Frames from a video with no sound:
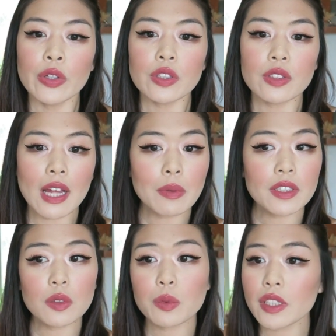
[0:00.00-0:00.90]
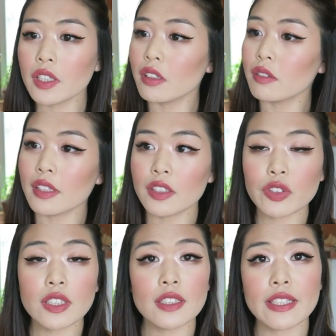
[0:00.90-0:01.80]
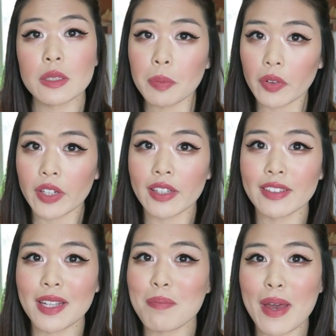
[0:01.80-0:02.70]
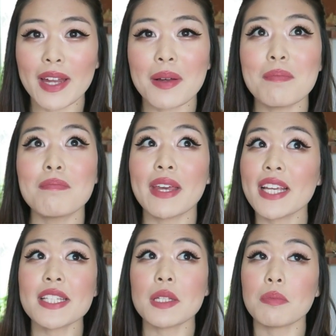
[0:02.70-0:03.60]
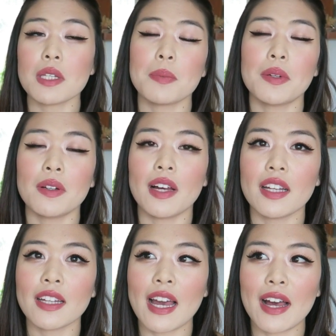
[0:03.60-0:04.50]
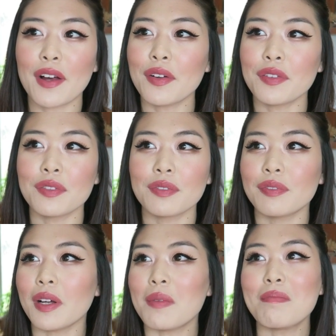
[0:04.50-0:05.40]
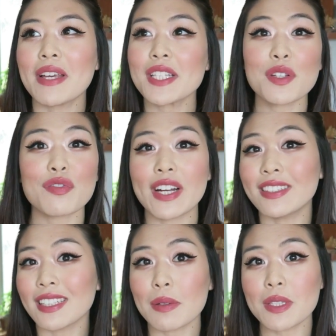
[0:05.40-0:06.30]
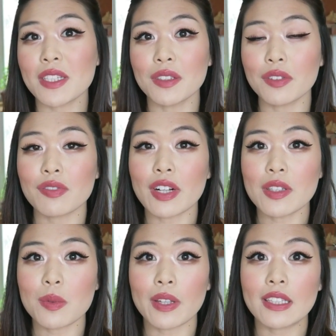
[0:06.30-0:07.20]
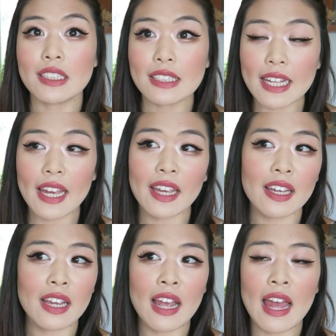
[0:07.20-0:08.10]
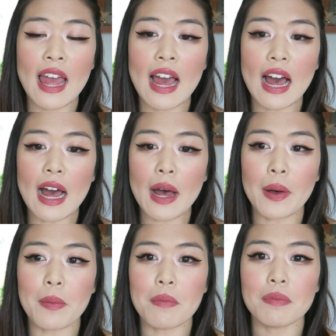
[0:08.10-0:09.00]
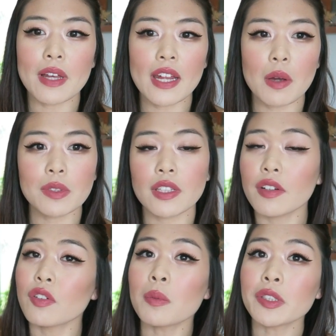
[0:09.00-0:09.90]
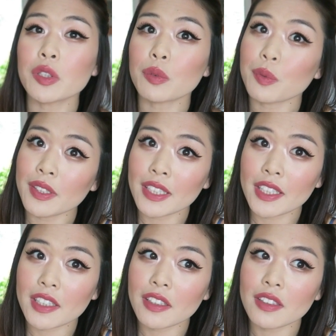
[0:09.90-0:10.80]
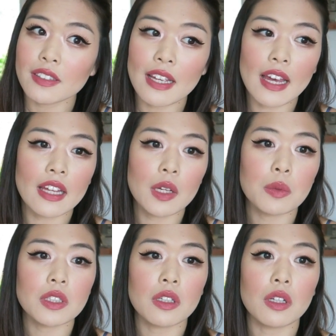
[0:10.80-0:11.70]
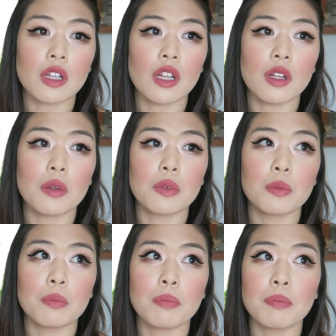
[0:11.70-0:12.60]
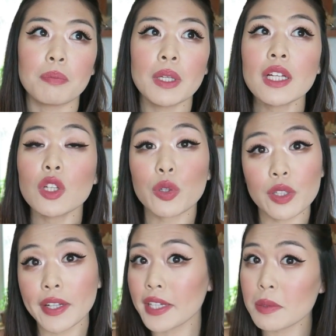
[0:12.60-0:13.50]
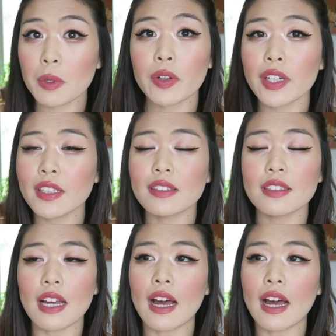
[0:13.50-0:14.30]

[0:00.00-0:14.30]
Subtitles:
So that was a really interesting experience. I met amazing people. I have amazing friends that I'm still friends with today, and I was there for almost 3 years, and it was a big learning experience.